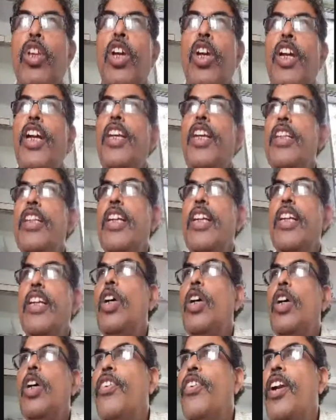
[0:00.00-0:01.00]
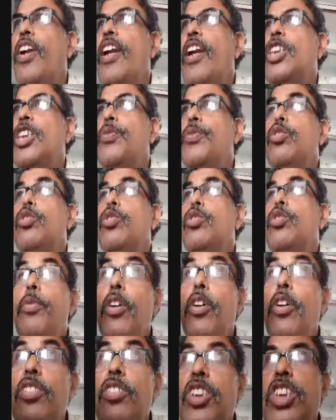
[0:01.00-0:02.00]
in case of different aspects,
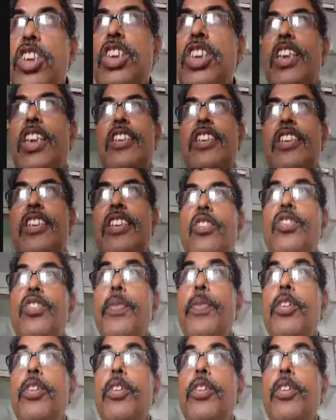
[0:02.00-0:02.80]
we